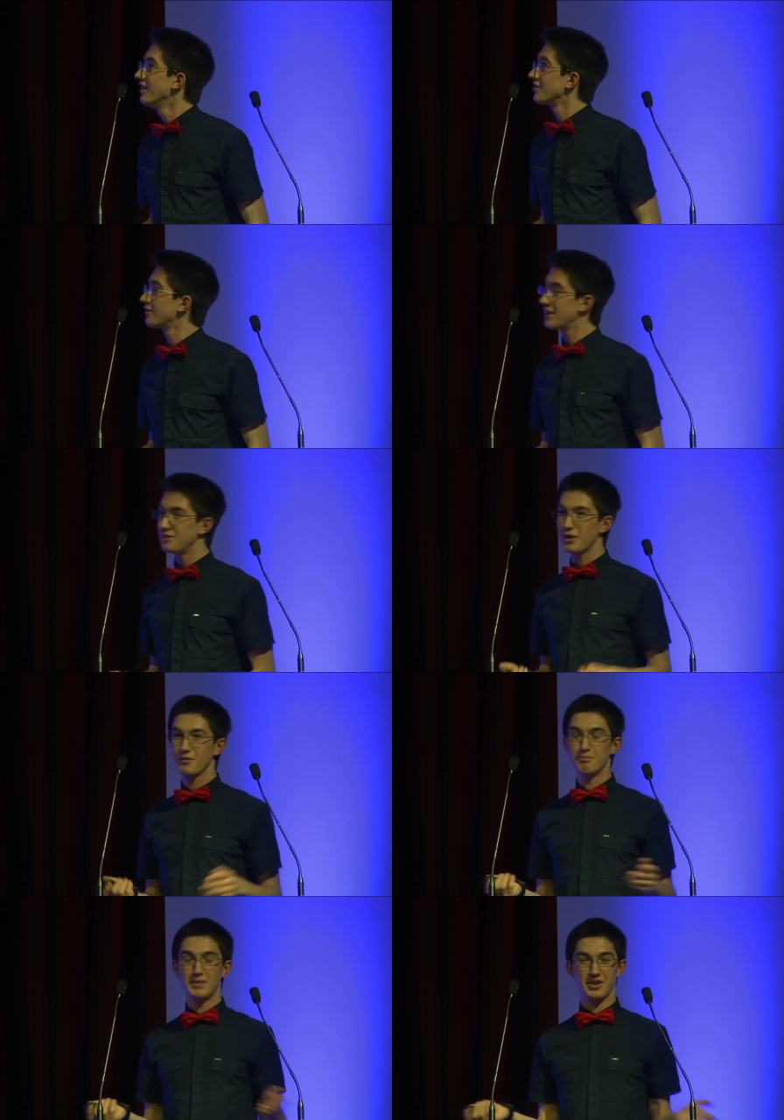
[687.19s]
so thank you very
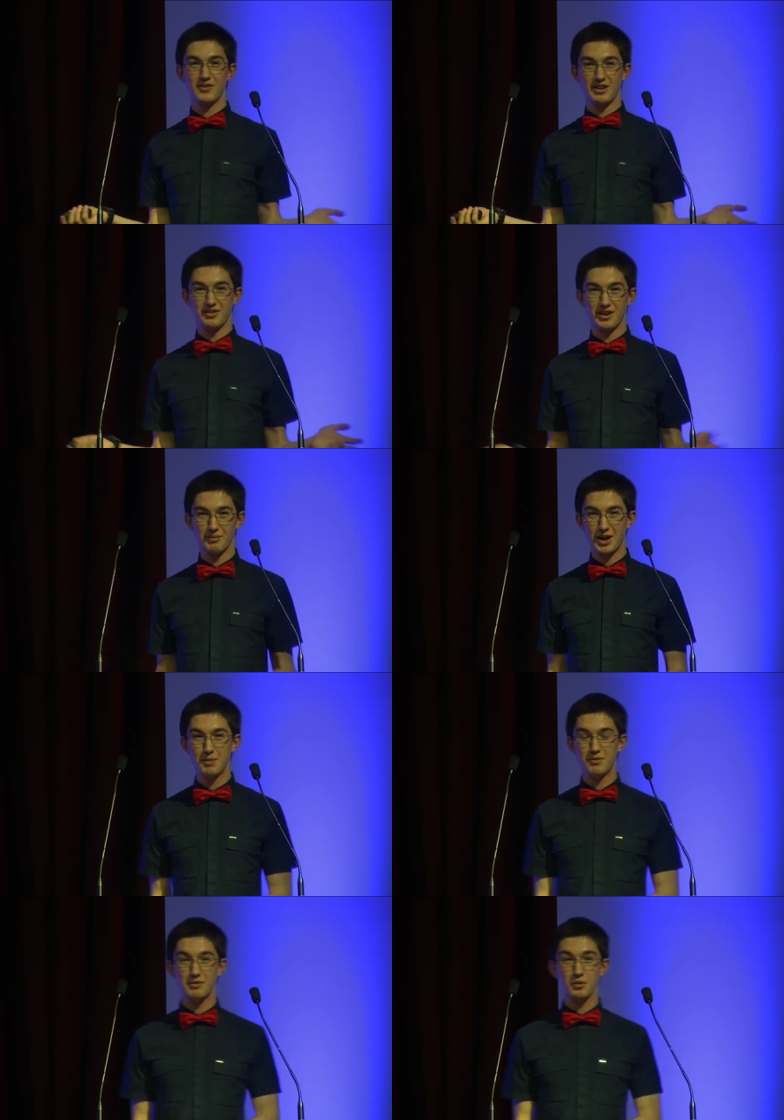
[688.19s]
much for listening. I
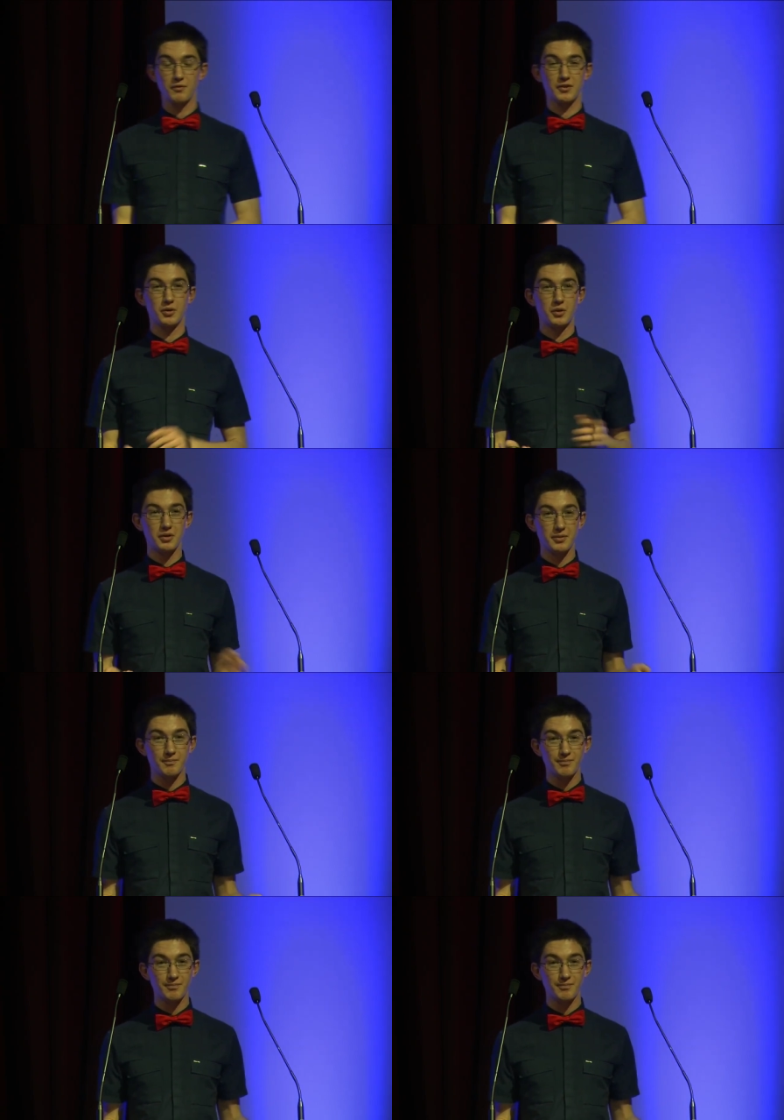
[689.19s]
hope you enjoyed the talk. And